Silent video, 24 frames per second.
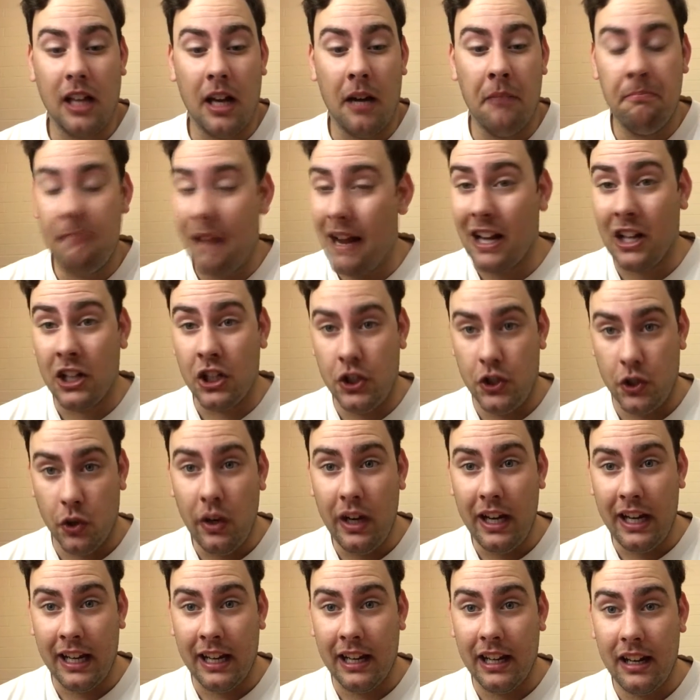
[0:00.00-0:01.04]
I'm back
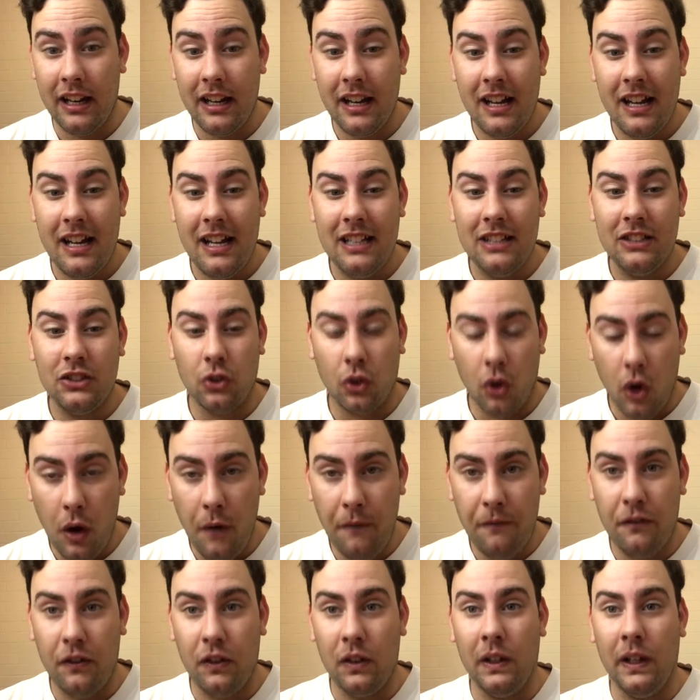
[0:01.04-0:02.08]
enjoying it. So
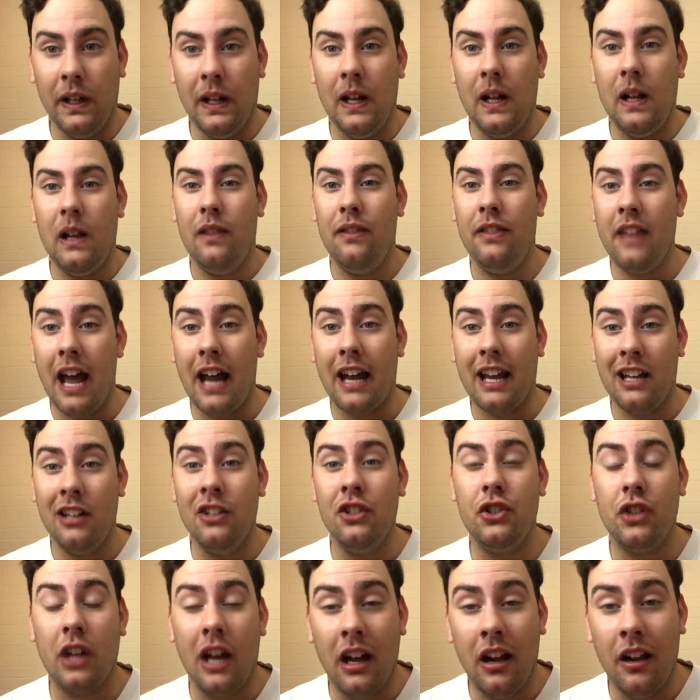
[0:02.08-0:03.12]
hopefully that can
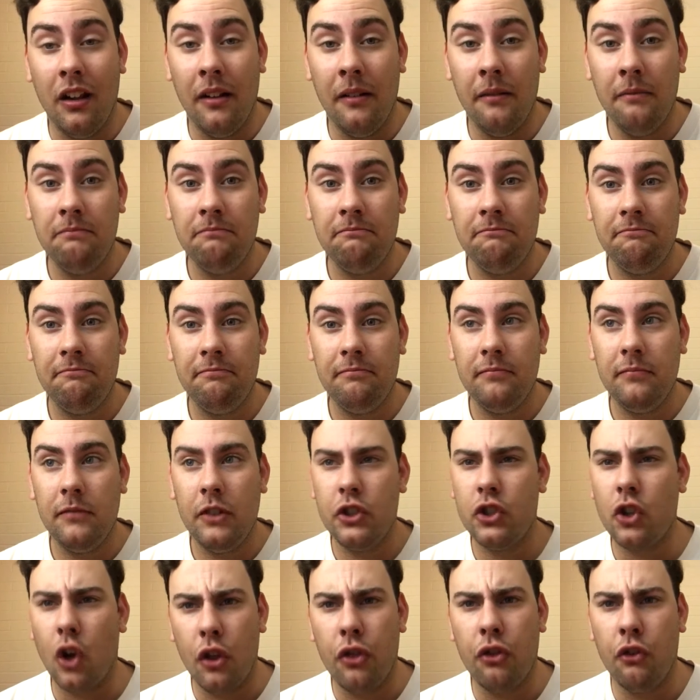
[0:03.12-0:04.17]

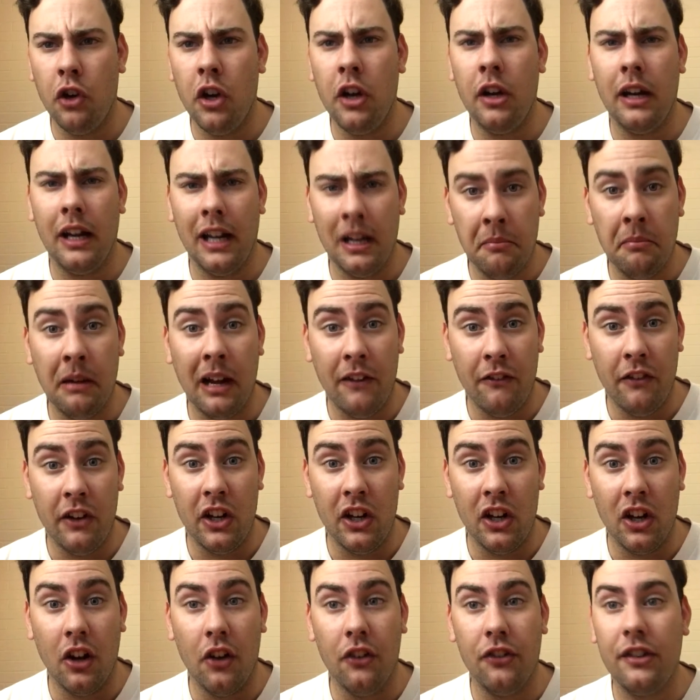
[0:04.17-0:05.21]
show through in my
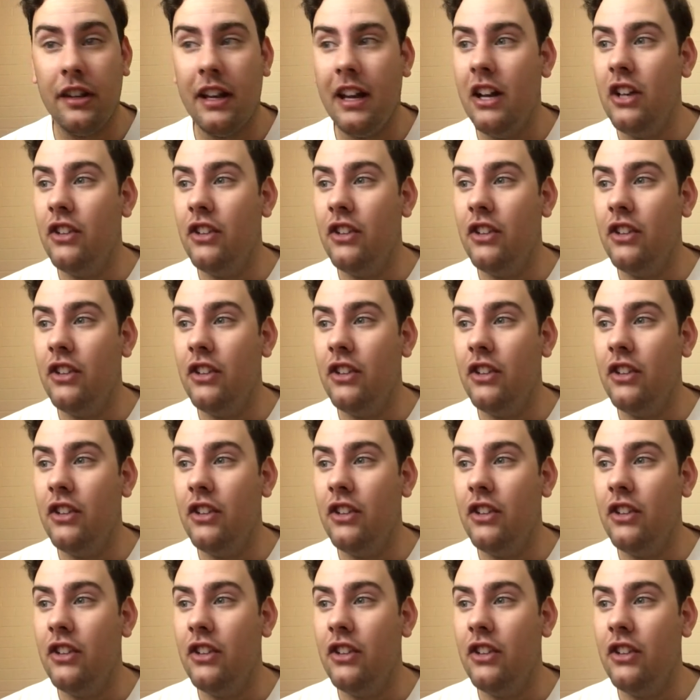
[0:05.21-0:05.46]
videos.